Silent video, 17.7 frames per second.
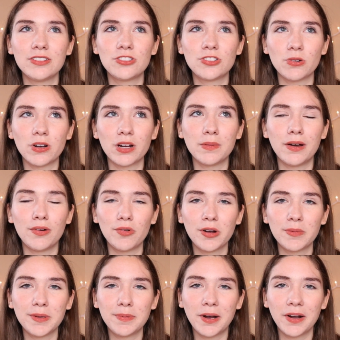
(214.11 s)
adore about
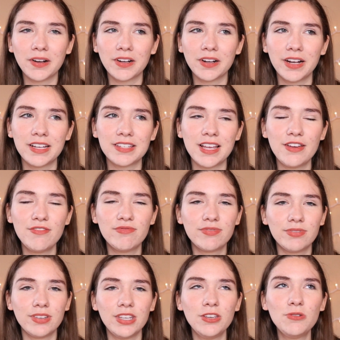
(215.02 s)
Warby Parker is
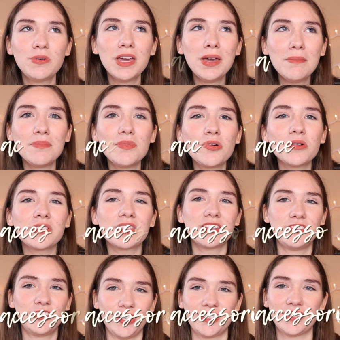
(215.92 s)
you get more
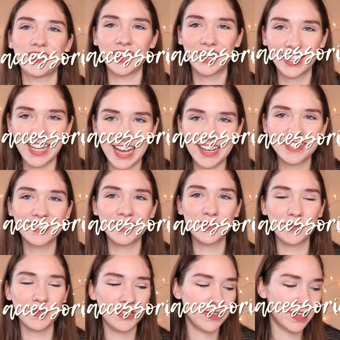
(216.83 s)
than just the
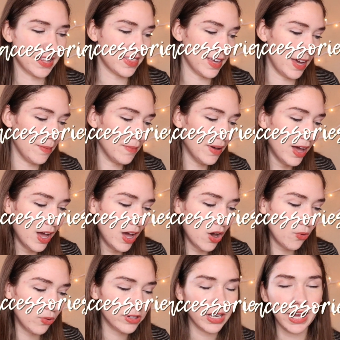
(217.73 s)
glasses when you get them.
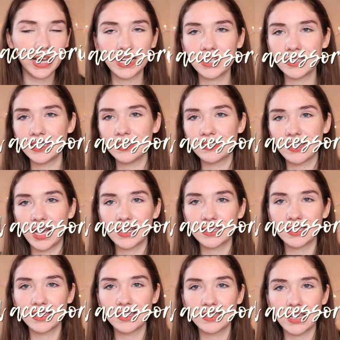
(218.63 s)
When I got these
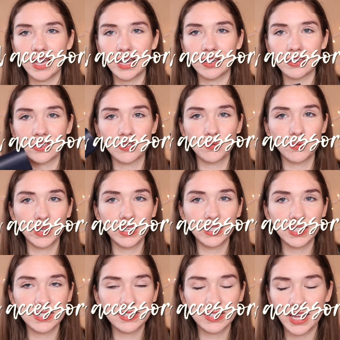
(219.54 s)
glasses, I got this really
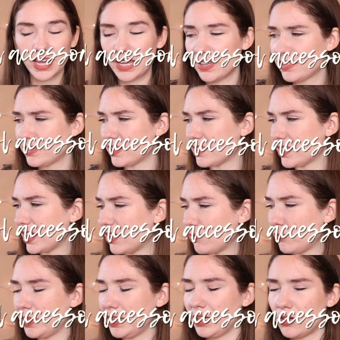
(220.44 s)
nice case. It's like
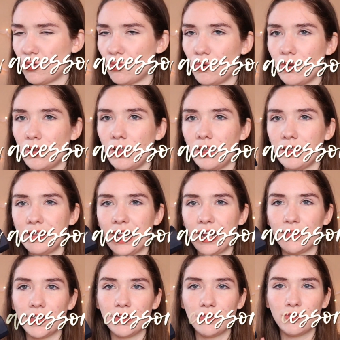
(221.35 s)
a really cool
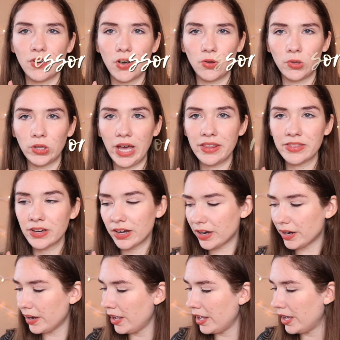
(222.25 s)
navy faux
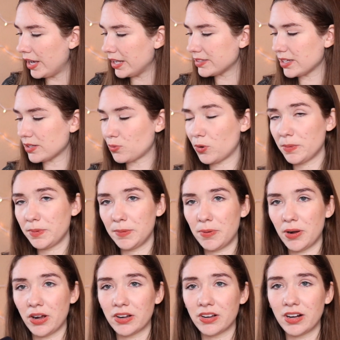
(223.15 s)
leather. It says Warby
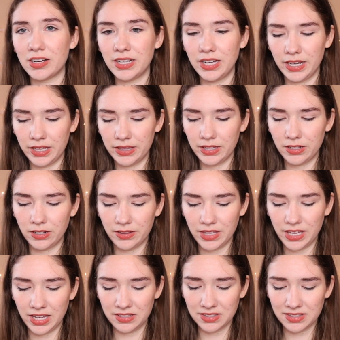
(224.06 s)
Parker on it, and then on
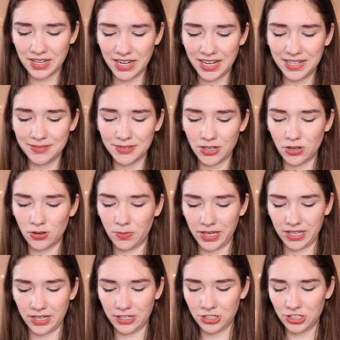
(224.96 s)
the inside, oh
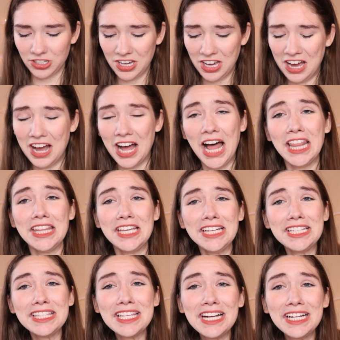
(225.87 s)
my gosh. On the
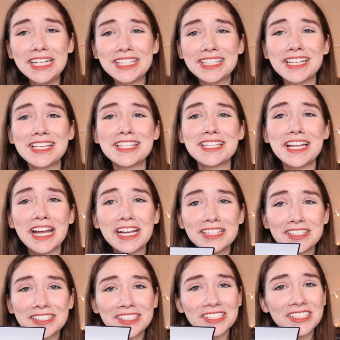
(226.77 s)
inside it says,
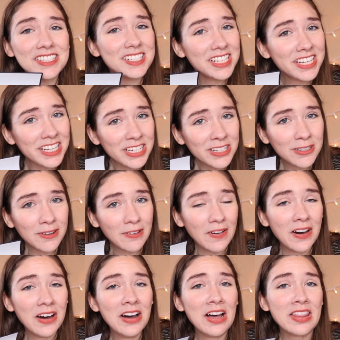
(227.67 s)
"Nice to see
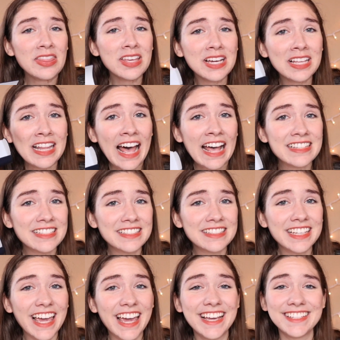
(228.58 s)
you." The
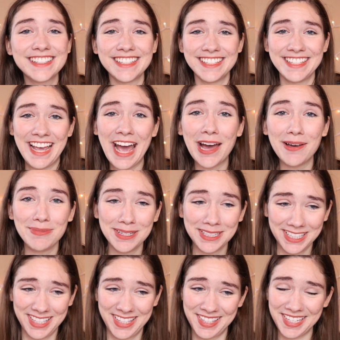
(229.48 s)
glasses case is happy
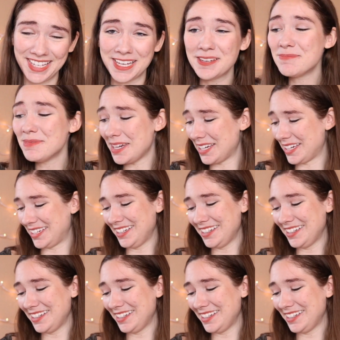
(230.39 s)
to see me.